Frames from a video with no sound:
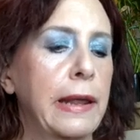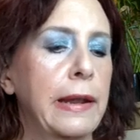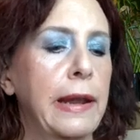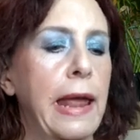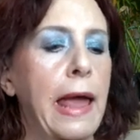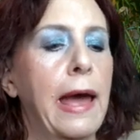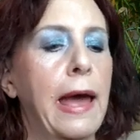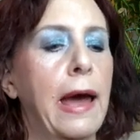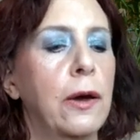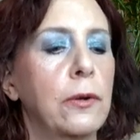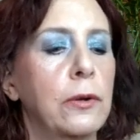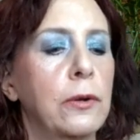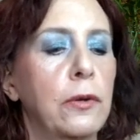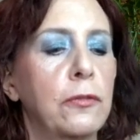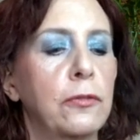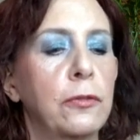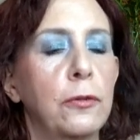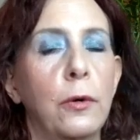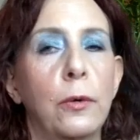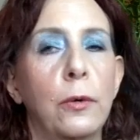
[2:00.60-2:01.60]
and Out
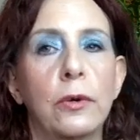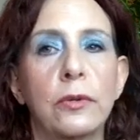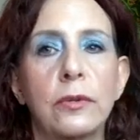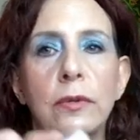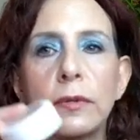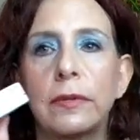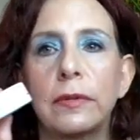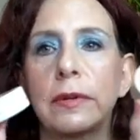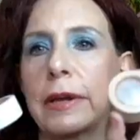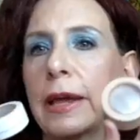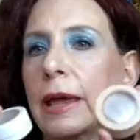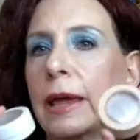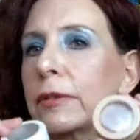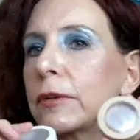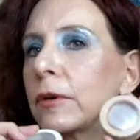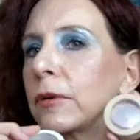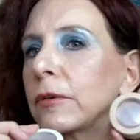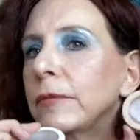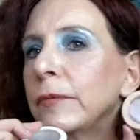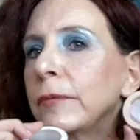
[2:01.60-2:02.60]
of Quartz
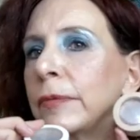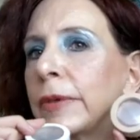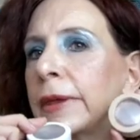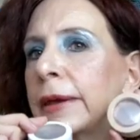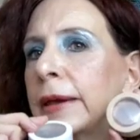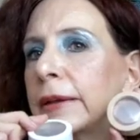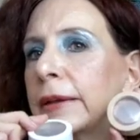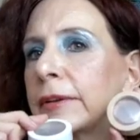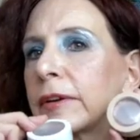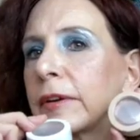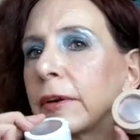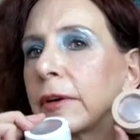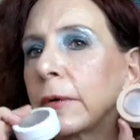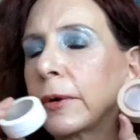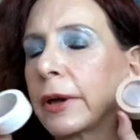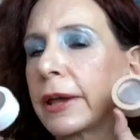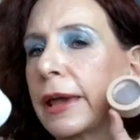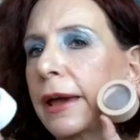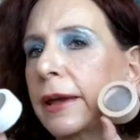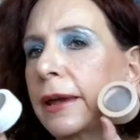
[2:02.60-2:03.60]
together to go
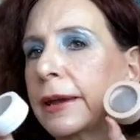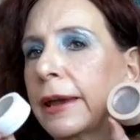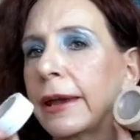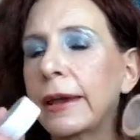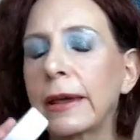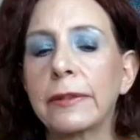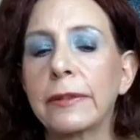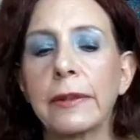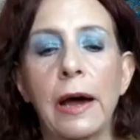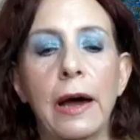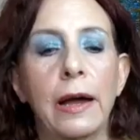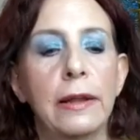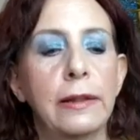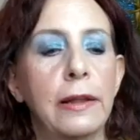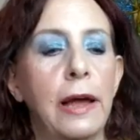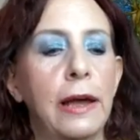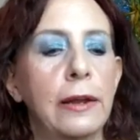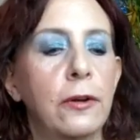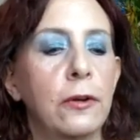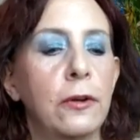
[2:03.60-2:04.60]
ahead and get the
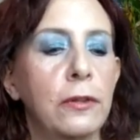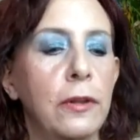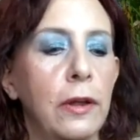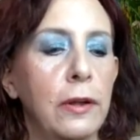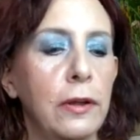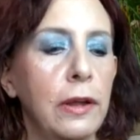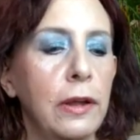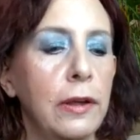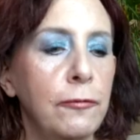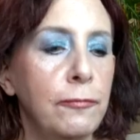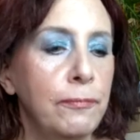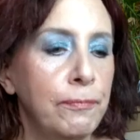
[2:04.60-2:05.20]
highlighter look.